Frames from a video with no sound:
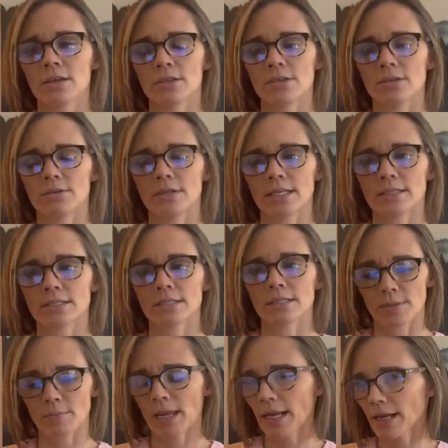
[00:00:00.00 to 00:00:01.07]
you need to
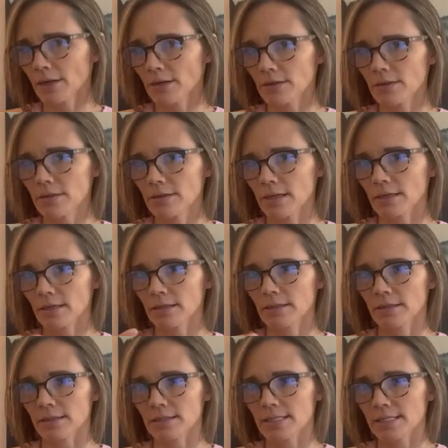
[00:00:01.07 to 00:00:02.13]
repair the
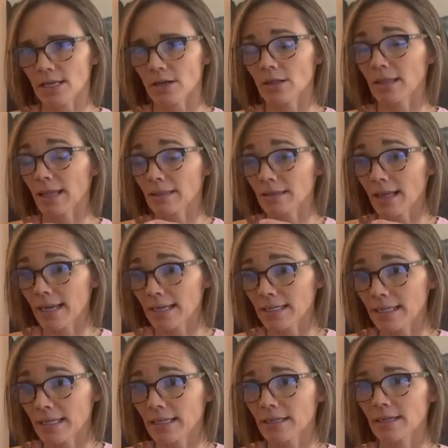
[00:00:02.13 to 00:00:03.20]
the cell
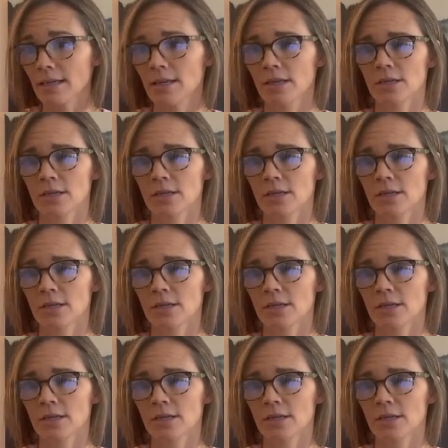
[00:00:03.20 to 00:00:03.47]
lining